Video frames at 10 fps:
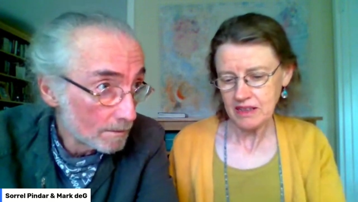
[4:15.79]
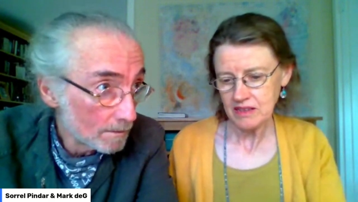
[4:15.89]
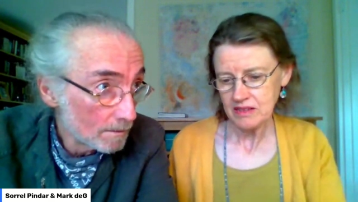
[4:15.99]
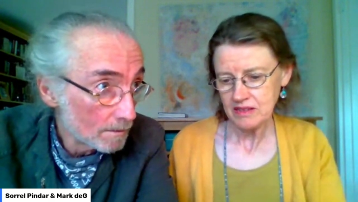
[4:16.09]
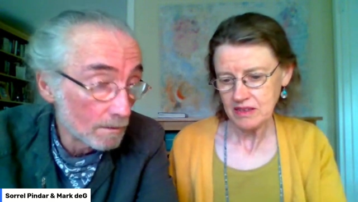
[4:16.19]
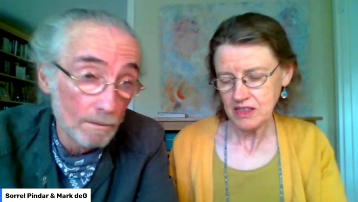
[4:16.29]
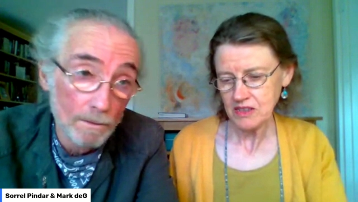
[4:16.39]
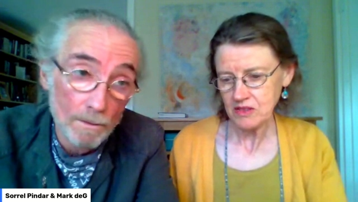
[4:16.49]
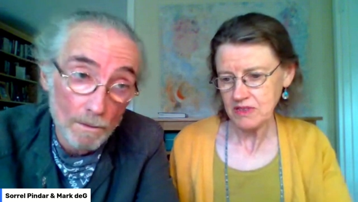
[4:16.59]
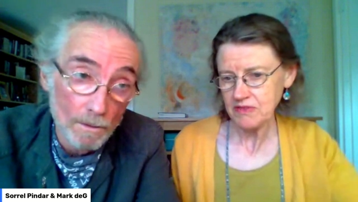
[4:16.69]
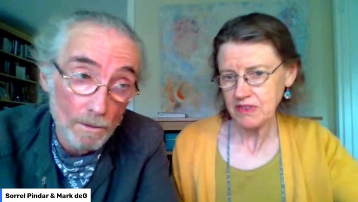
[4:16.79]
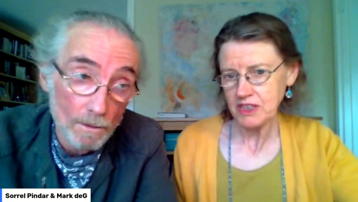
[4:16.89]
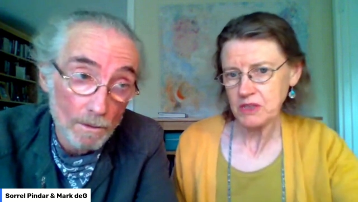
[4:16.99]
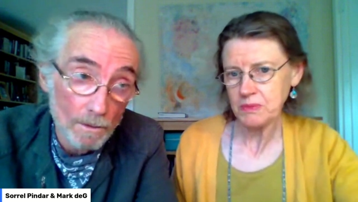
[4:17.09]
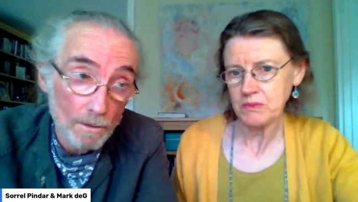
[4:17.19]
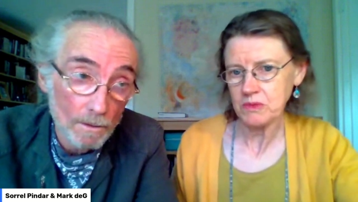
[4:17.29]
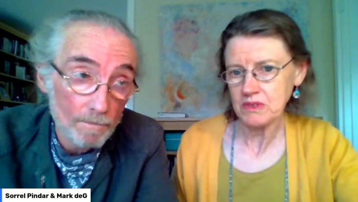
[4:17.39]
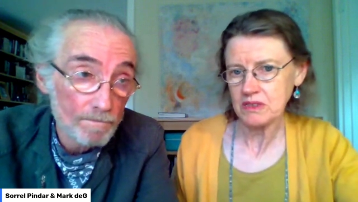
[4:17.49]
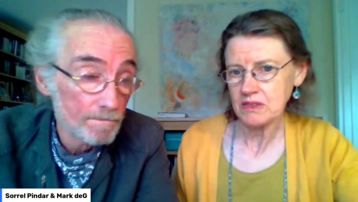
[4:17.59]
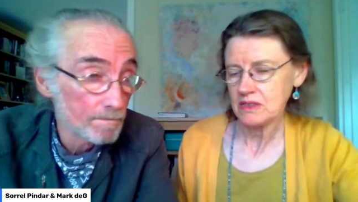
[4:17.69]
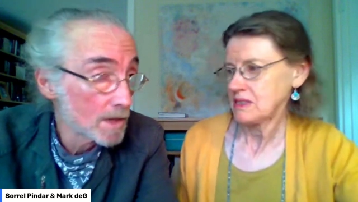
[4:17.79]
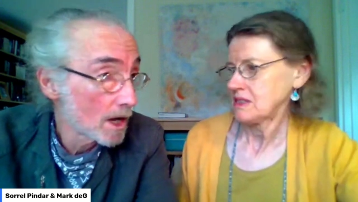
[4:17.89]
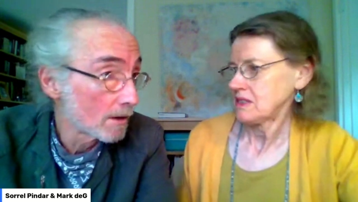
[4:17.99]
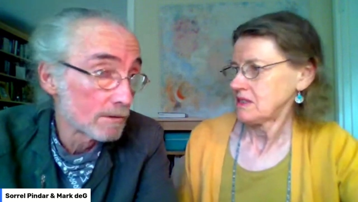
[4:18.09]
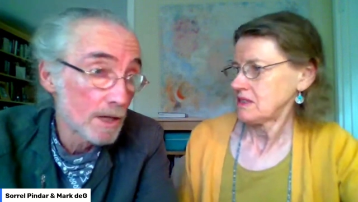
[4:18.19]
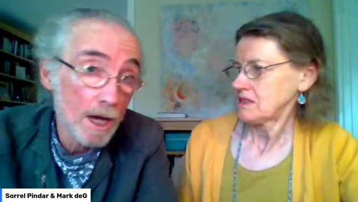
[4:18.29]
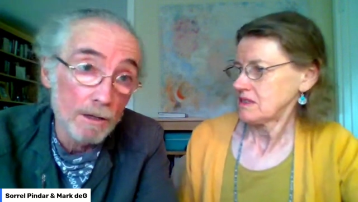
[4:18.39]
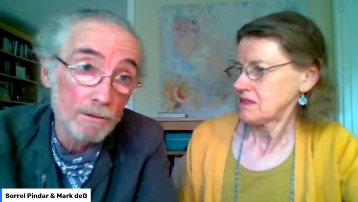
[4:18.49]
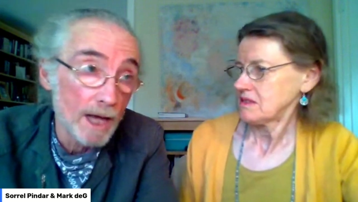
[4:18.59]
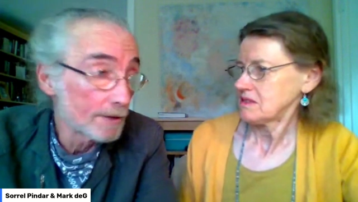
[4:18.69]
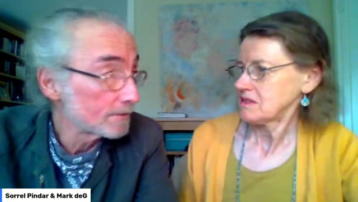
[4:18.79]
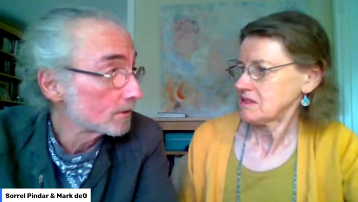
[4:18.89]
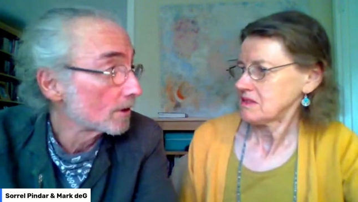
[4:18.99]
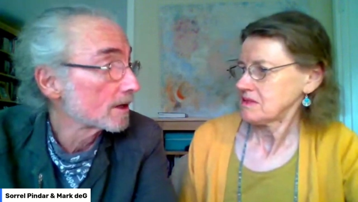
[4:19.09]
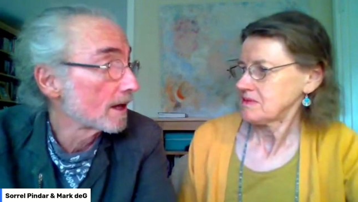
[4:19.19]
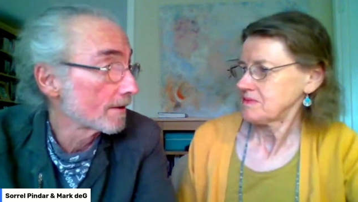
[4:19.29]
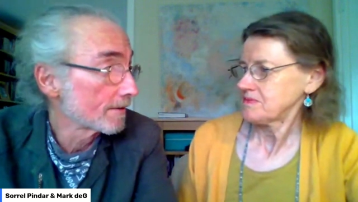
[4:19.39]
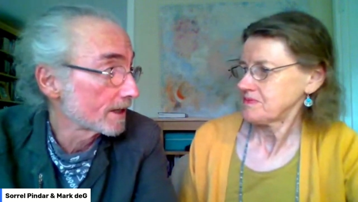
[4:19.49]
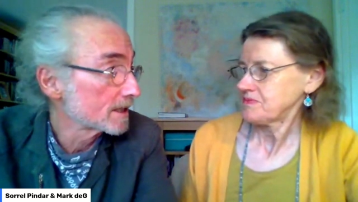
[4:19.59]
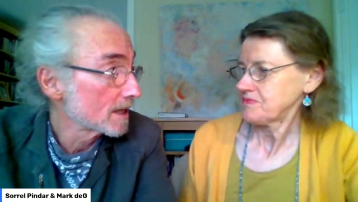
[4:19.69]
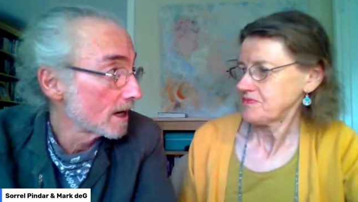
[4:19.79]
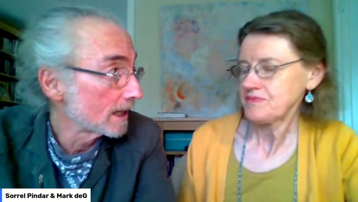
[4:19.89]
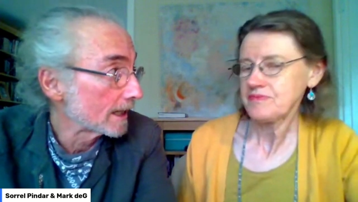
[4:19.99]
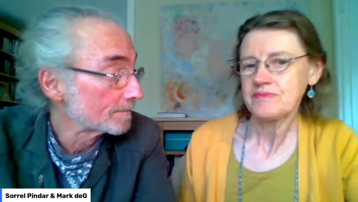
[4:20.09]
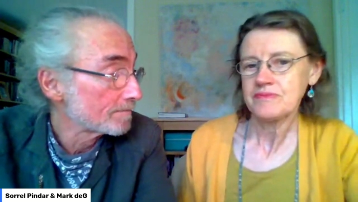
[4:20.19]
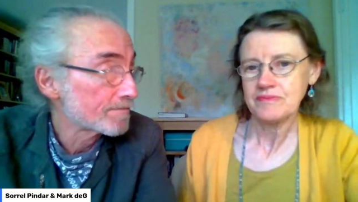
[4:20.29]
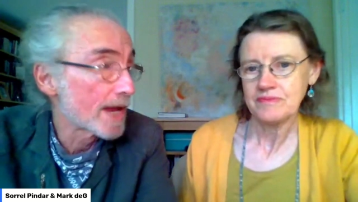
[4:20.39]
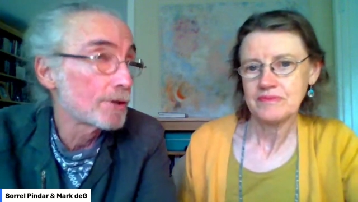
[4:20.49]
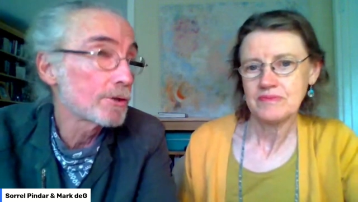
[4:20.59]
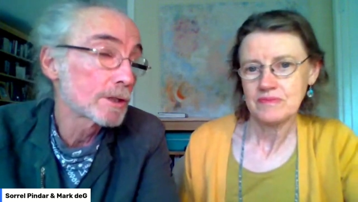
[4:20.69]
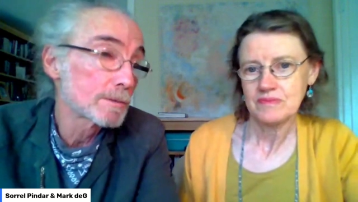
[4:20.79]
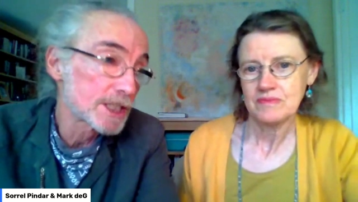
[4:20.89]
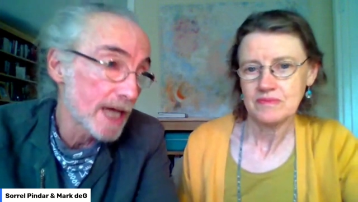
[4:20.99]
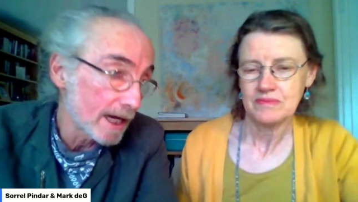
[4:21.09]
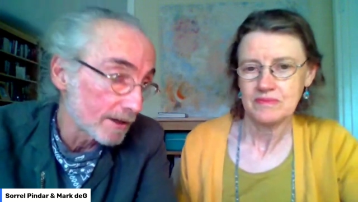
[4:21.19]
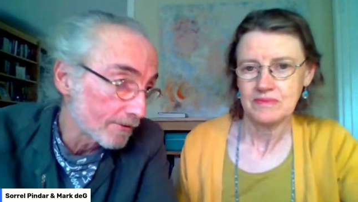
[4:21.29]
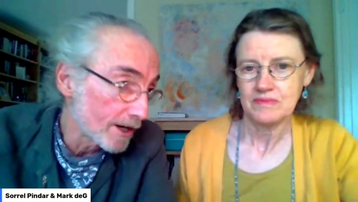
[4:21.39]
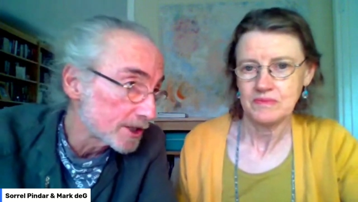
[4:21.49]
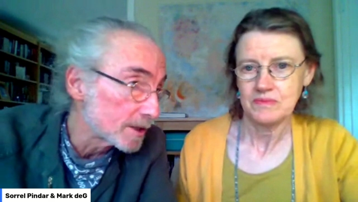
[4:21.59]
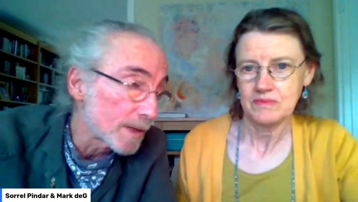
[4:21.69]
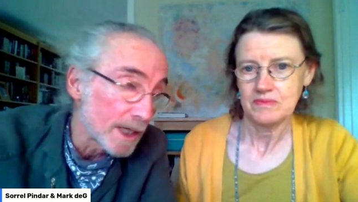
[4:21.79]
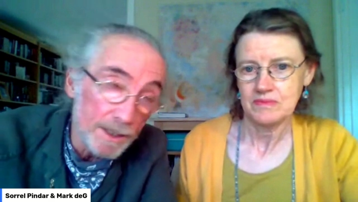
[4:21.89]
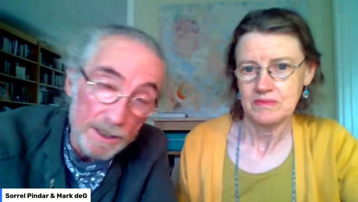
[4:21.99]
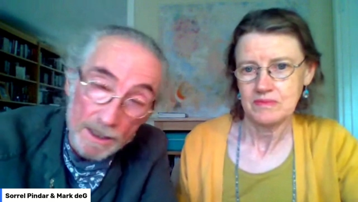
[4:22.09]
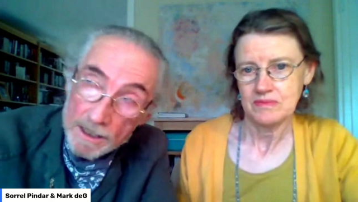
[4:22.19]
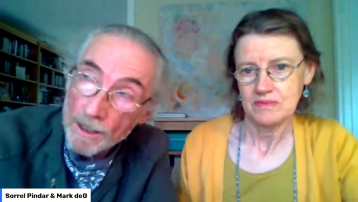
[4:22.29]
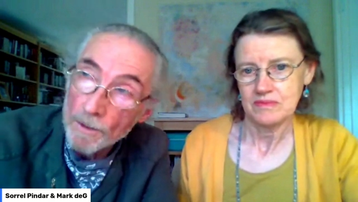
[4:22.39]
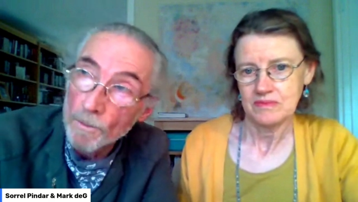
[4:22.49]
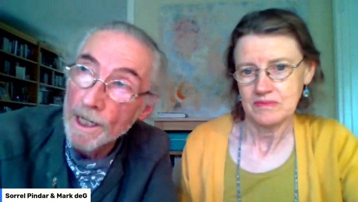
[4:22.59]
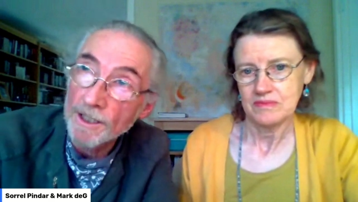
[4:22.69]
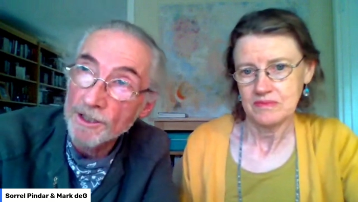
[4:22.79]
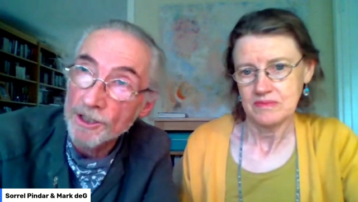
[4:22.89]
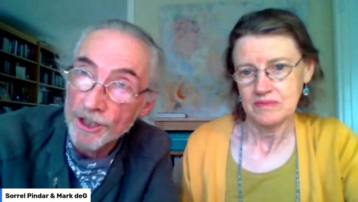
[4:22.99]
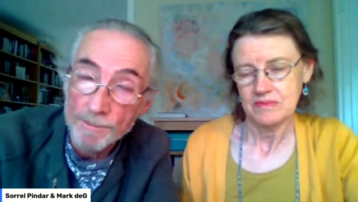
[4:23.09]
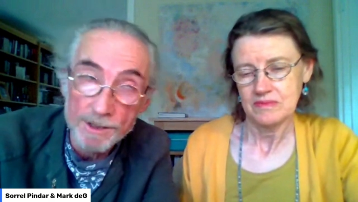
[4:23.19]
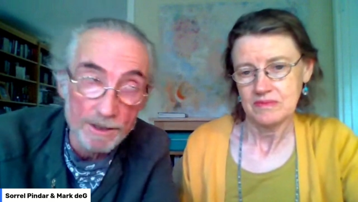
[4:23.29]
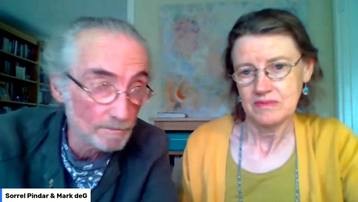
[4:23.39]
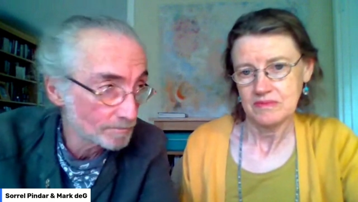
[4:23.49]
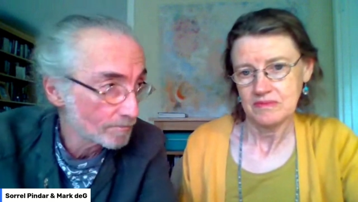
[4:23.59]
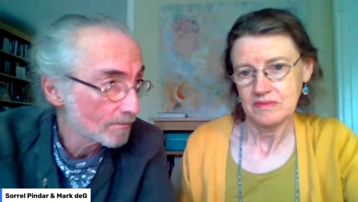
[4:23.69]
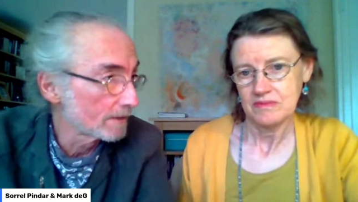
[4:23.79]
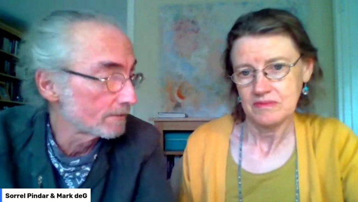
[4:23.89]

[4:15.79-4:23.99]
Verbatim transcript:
Speaker 1: in there, then it's not really friendship anymore, is it?
Speaker 2: No, no. Now you've got another thing entirely. Mm. Now you can take friendship into these other relationships,